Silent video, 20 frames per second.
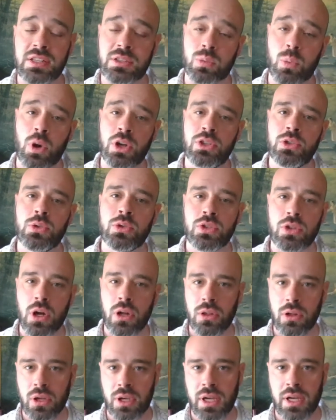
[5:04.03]
Once you
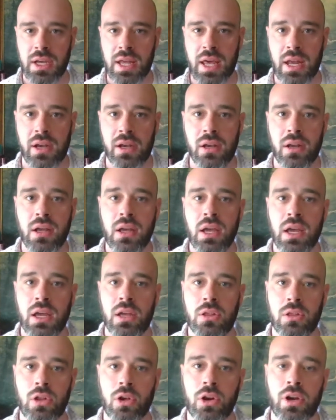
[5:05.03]
start looking at it
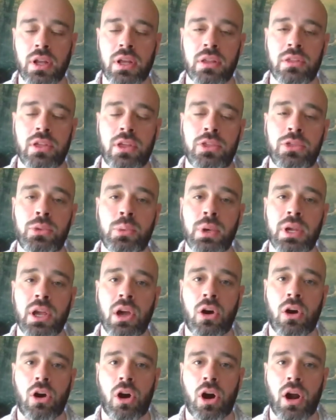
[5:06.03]
and learning, the
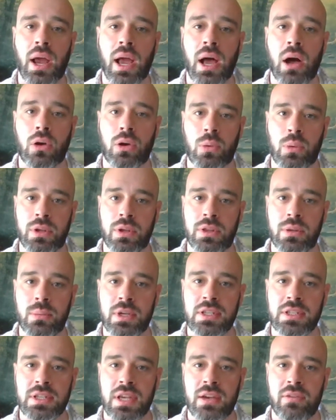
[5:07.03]
3R algorithm
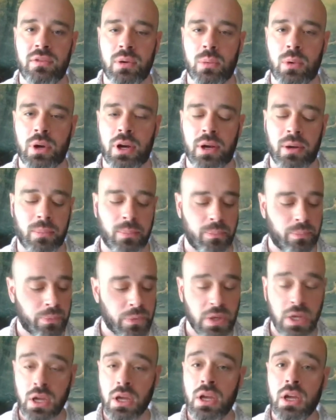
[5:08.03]
is everywhere.
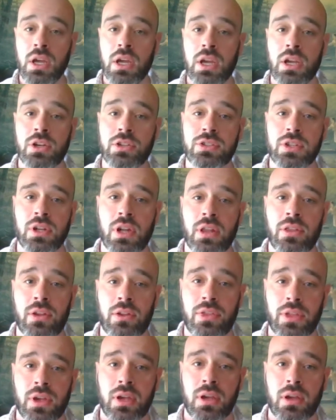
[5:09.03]
Here's another
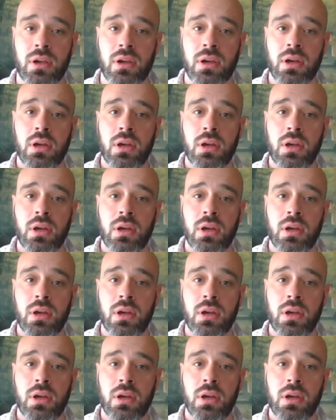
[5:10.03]
thing.